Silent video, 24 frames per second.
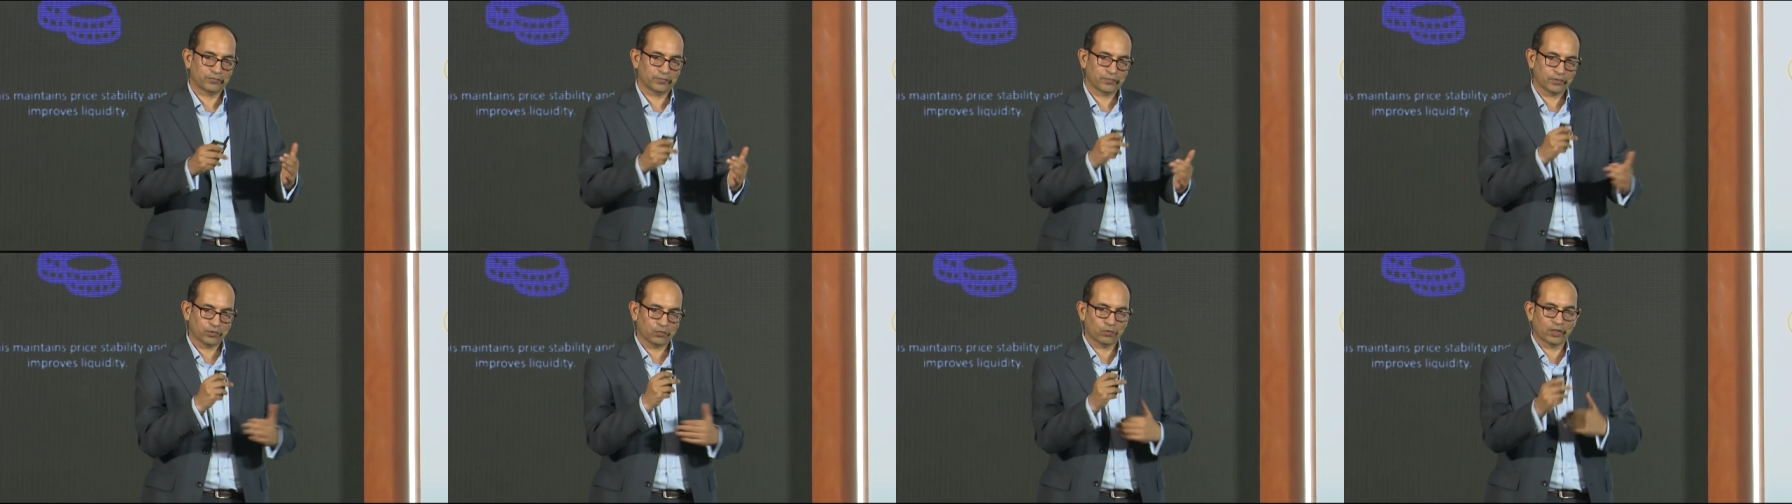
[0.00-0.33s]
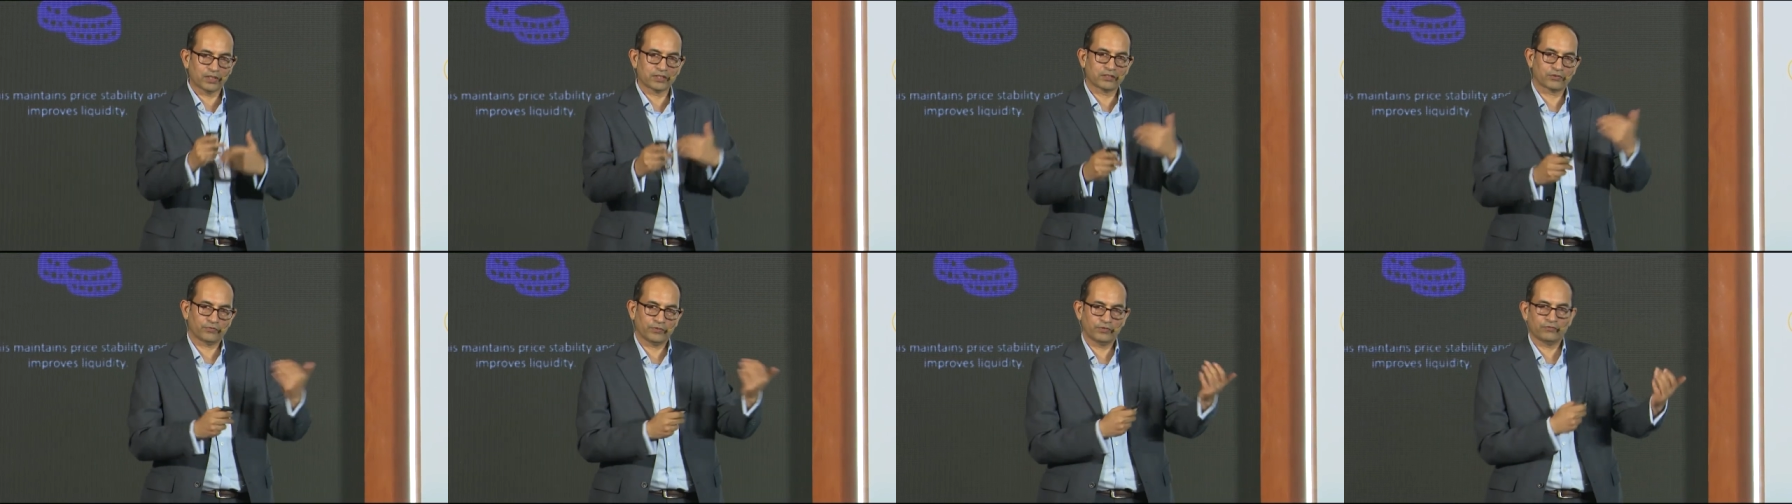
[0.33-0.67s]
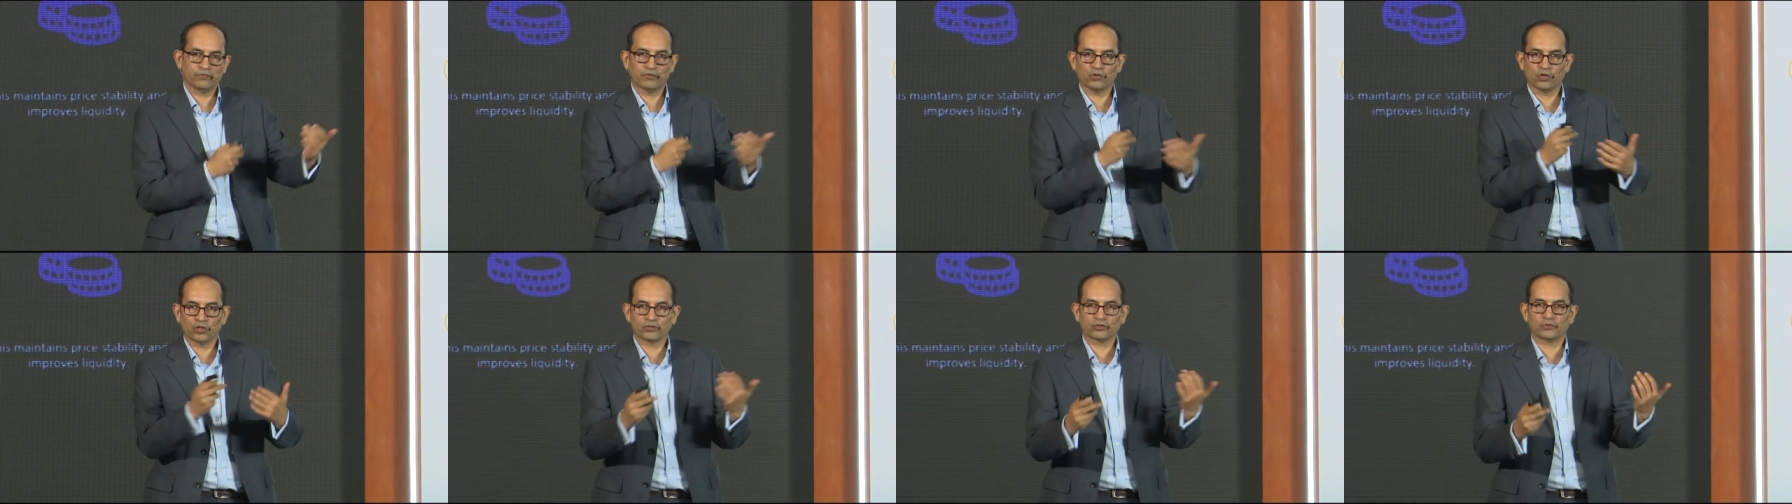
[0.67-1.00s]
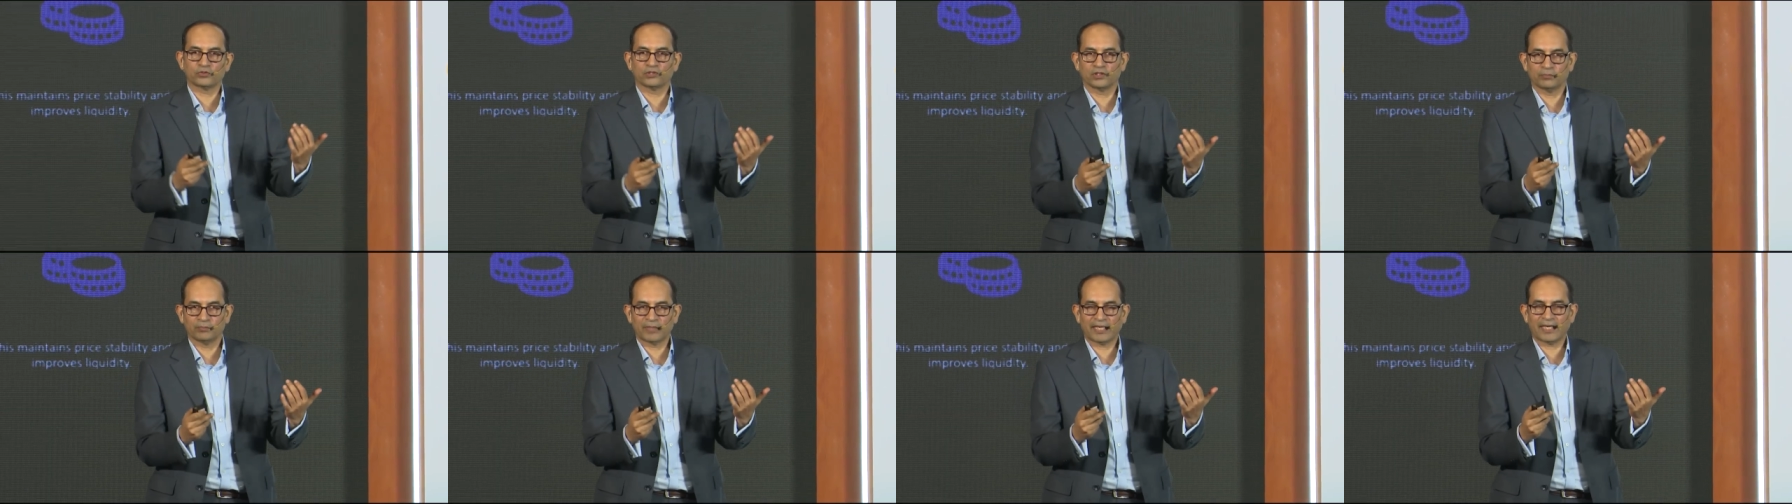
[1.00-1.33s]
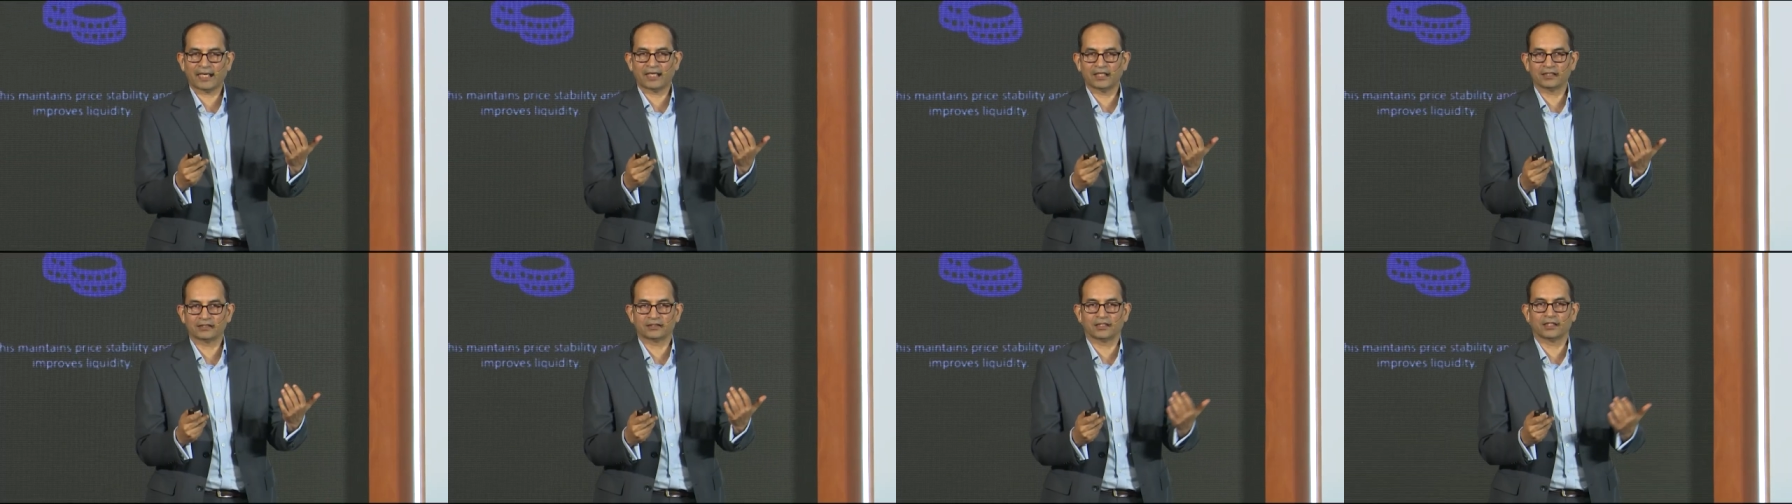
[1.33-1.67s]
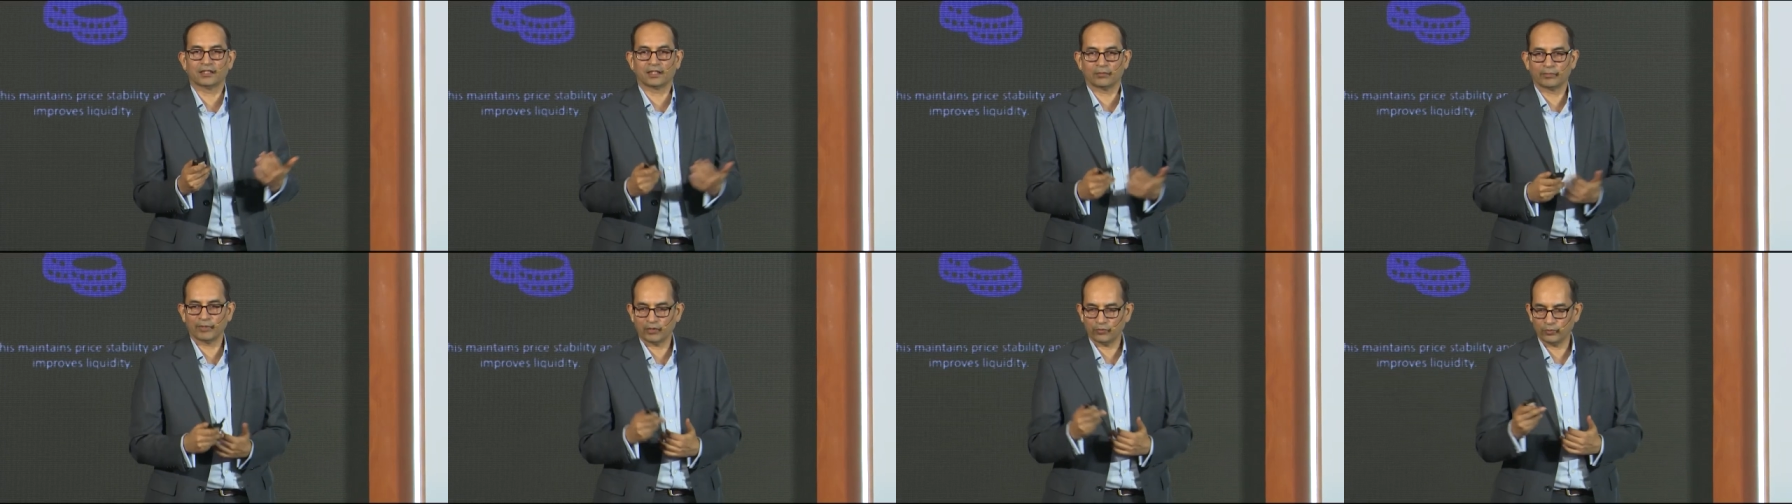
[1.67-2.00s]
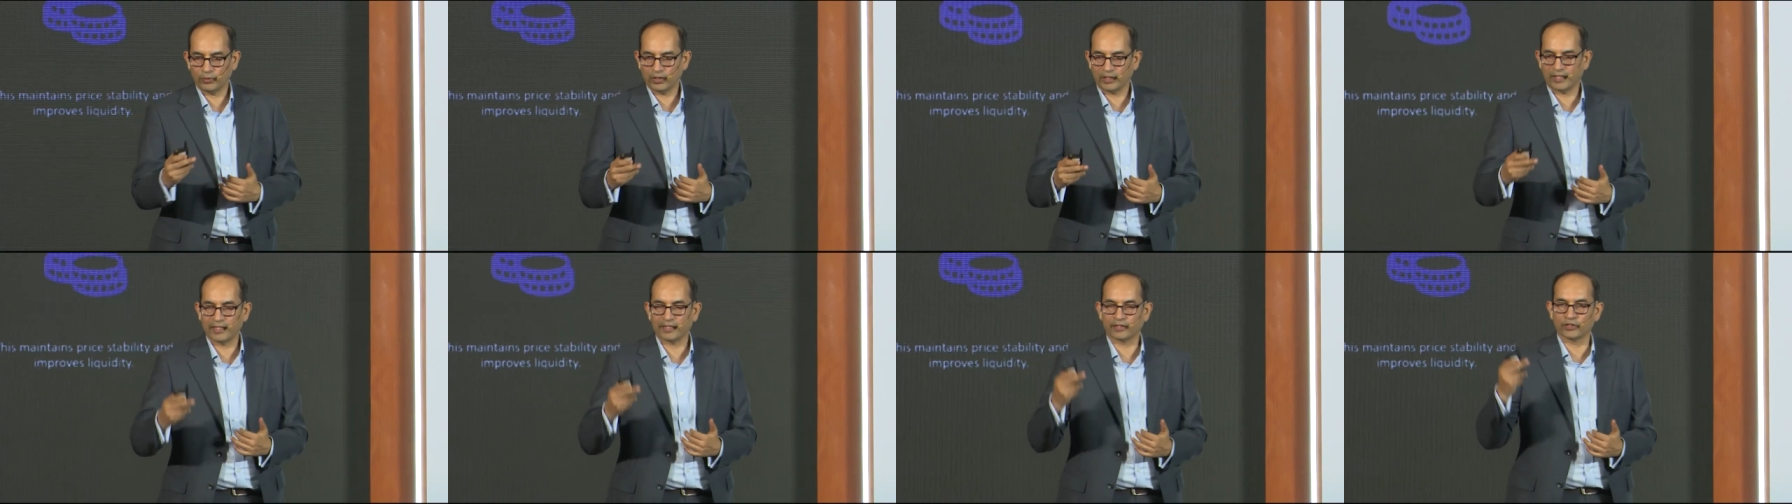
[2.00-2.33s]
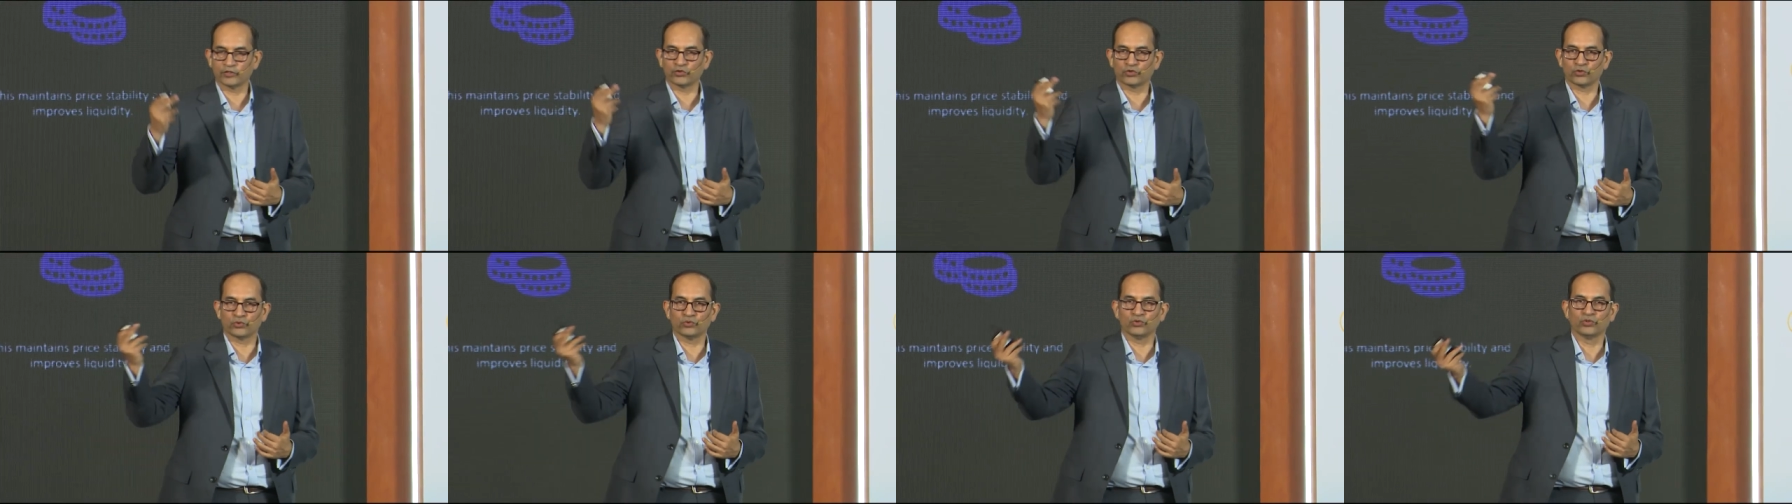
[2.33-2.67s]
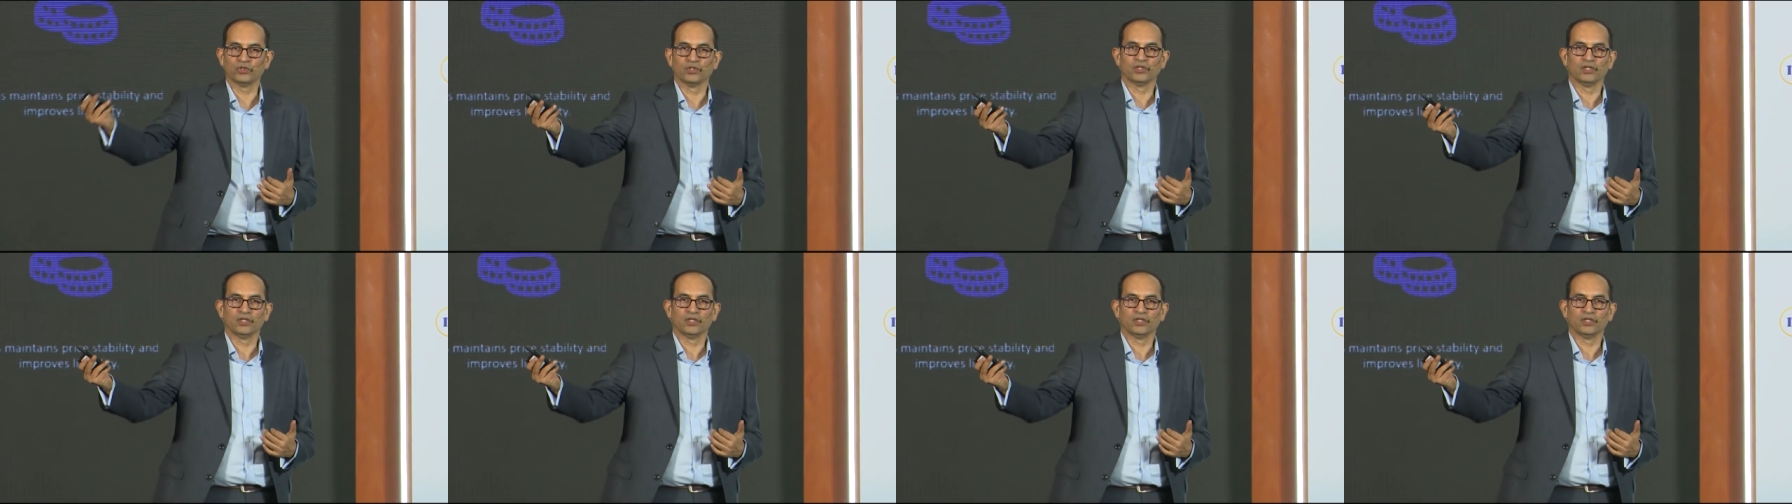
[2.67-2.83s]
Once we've gone through the mechanics a little bit, we'll get into